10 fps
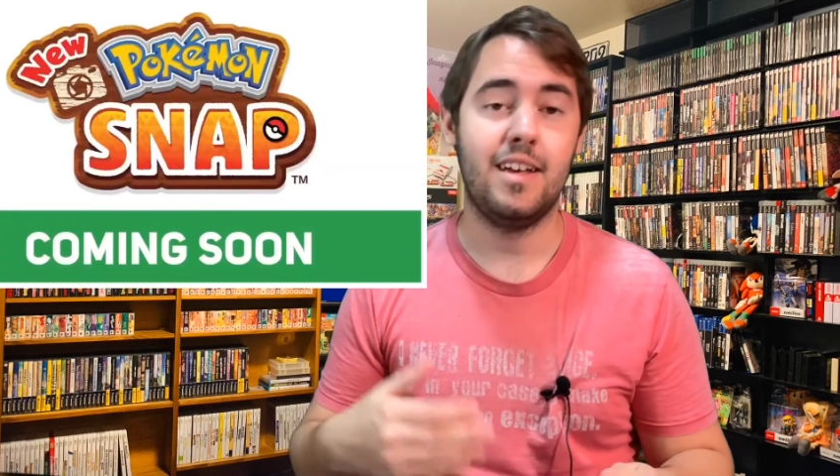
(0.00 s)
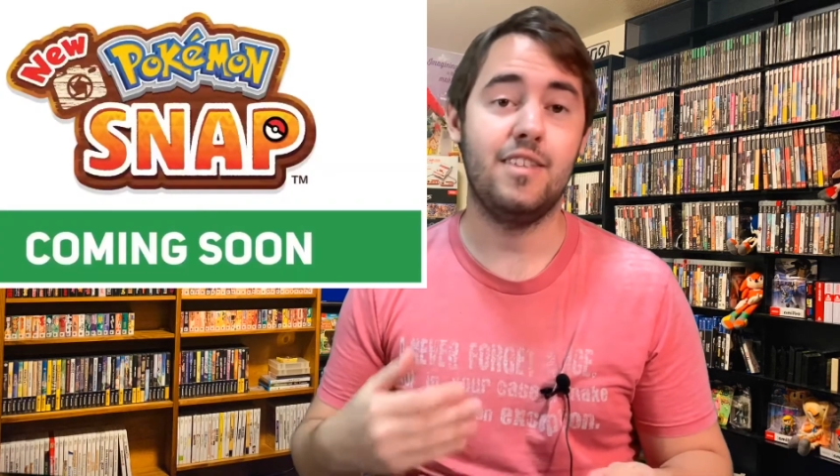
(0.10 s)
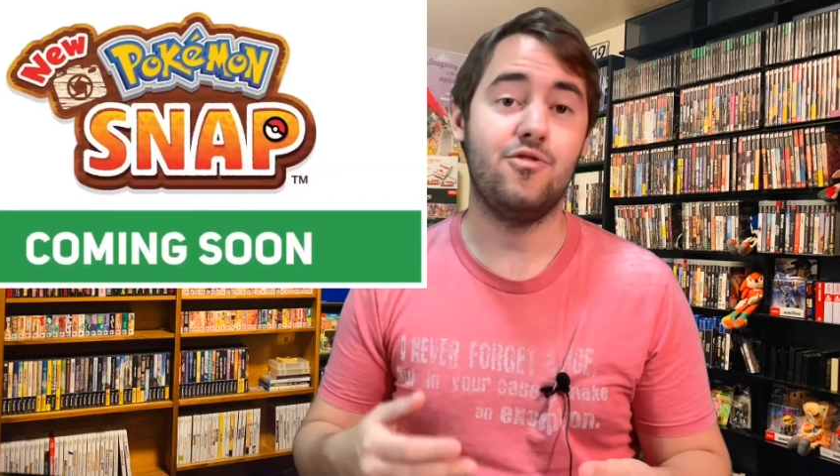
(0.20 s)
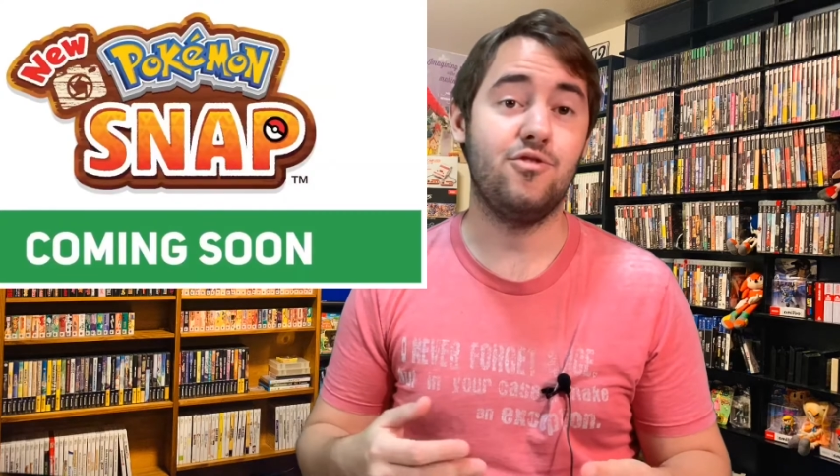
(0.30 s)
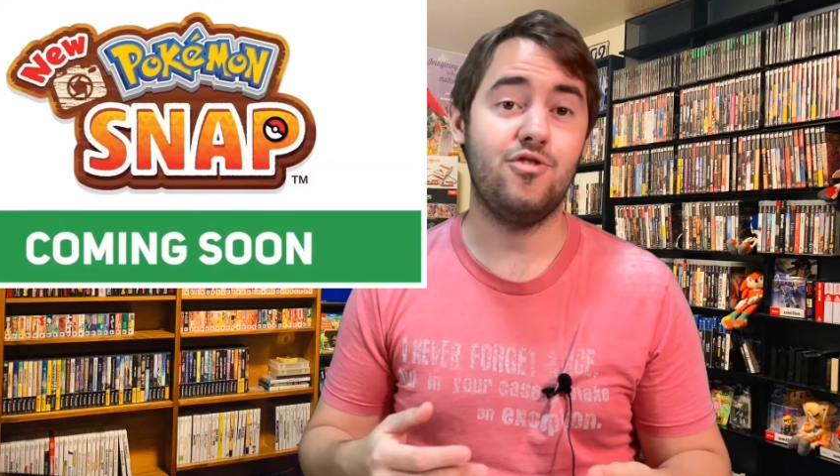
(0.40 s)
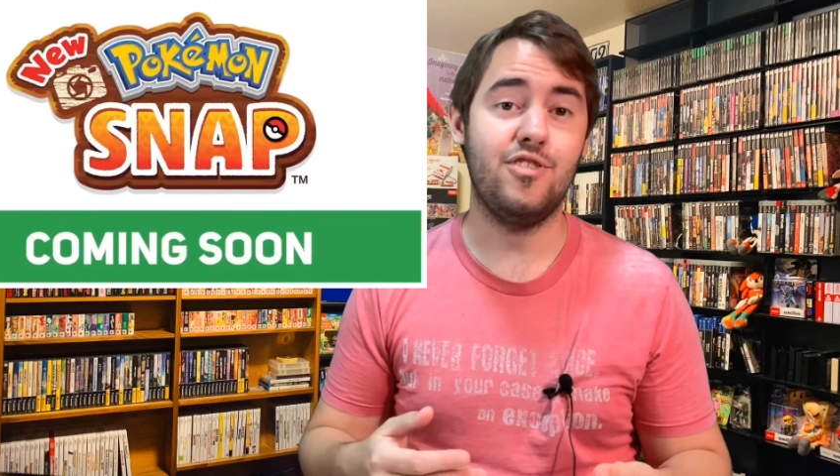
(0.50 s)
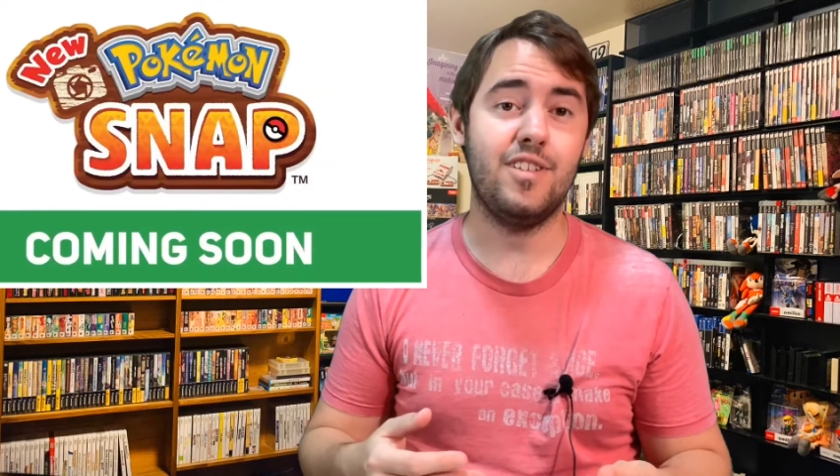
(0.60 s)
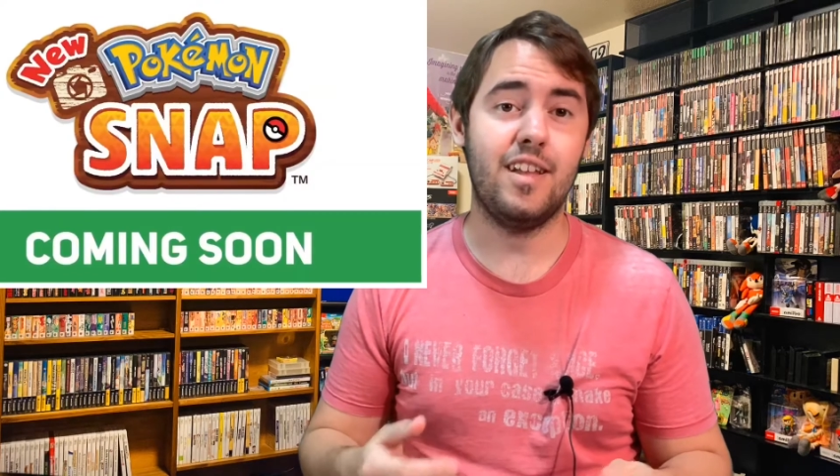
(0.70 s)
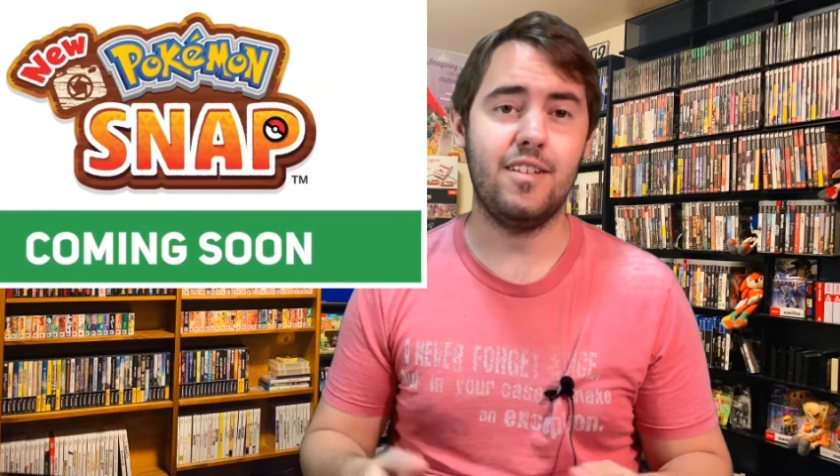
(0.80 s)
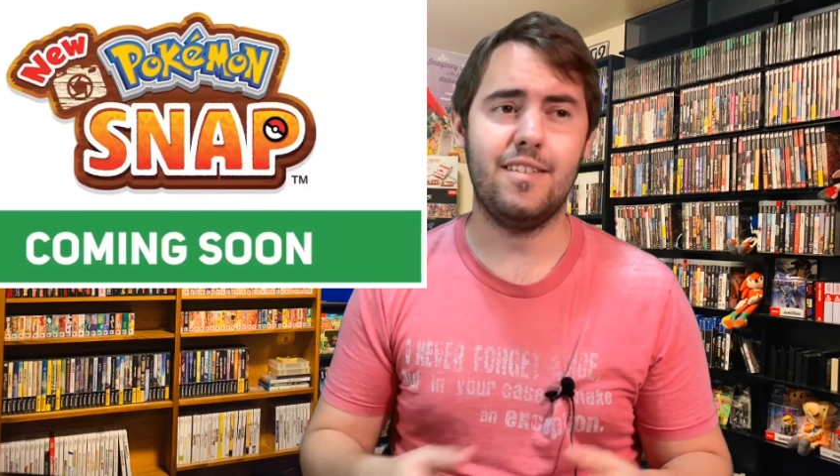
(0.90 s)
This was just
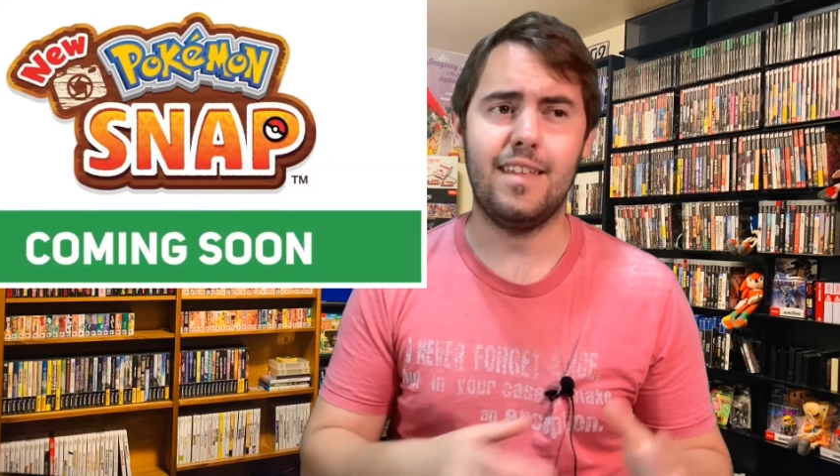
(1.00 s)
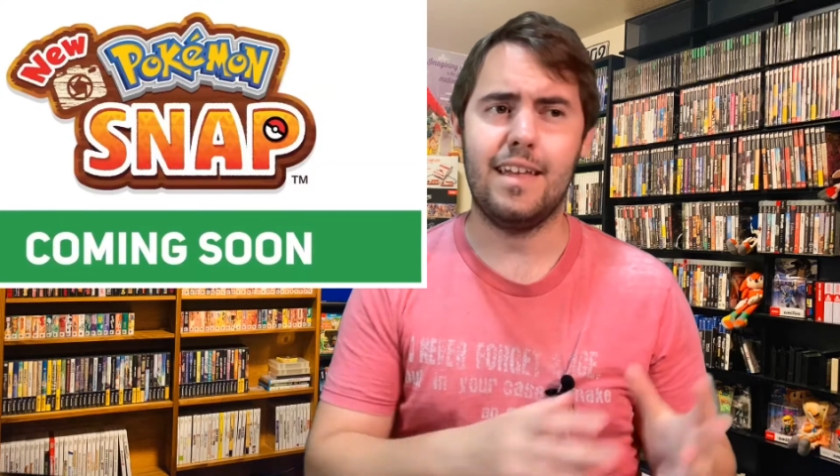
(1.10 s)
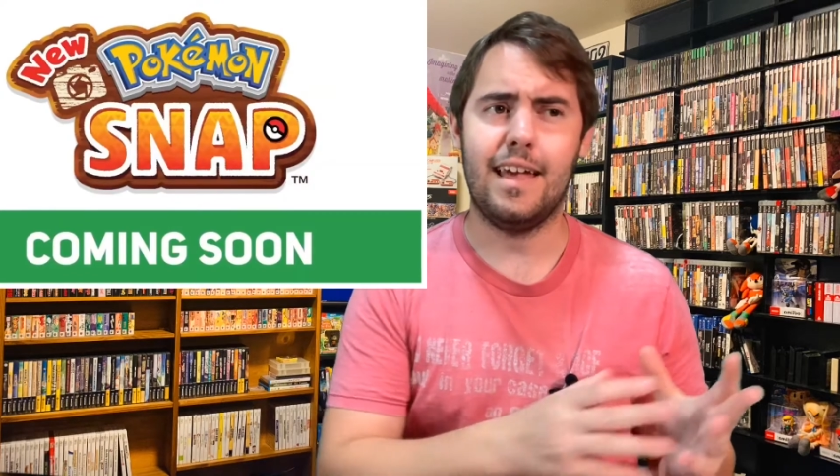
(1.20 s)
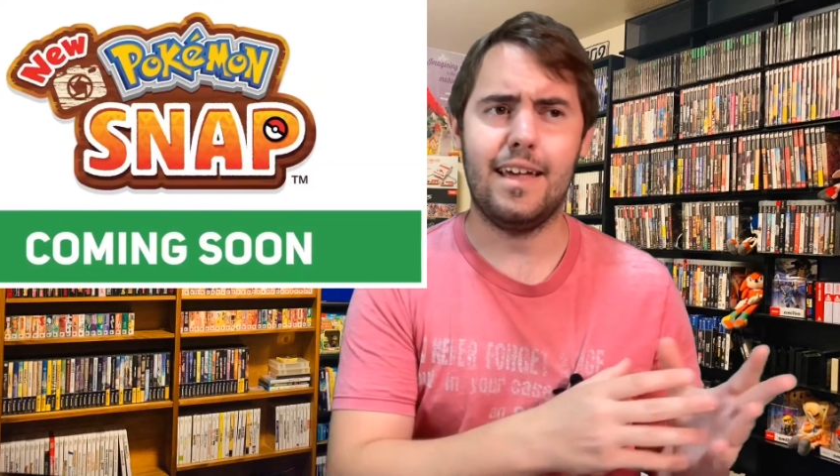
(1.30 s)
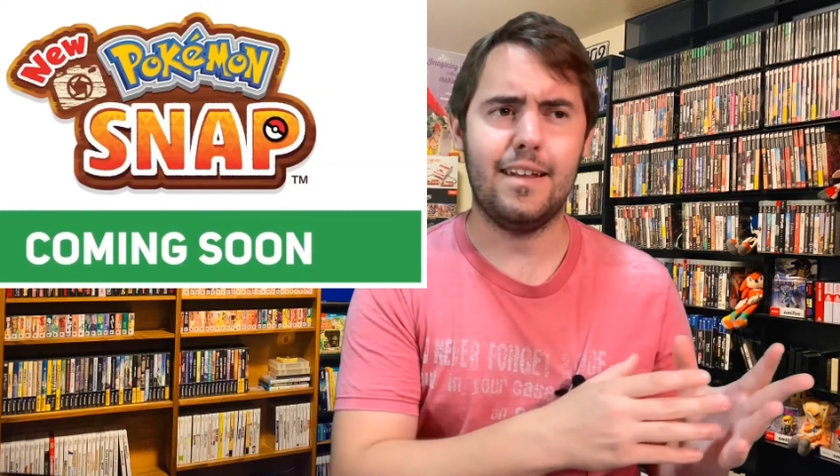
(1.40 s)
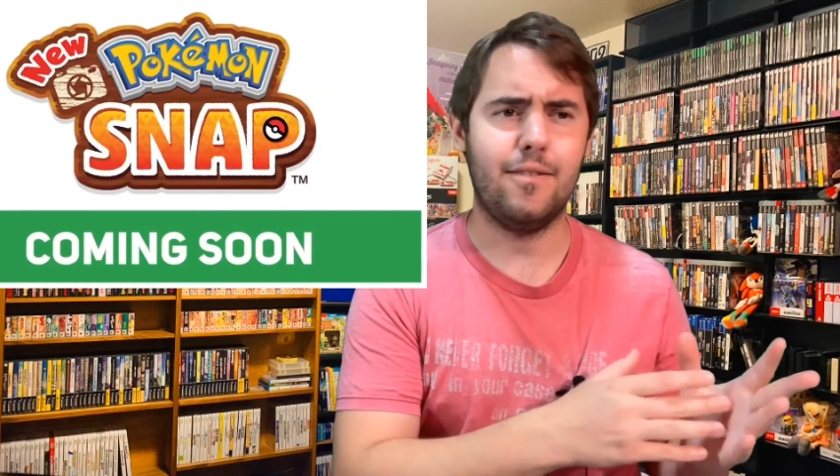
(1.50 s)
announced. They had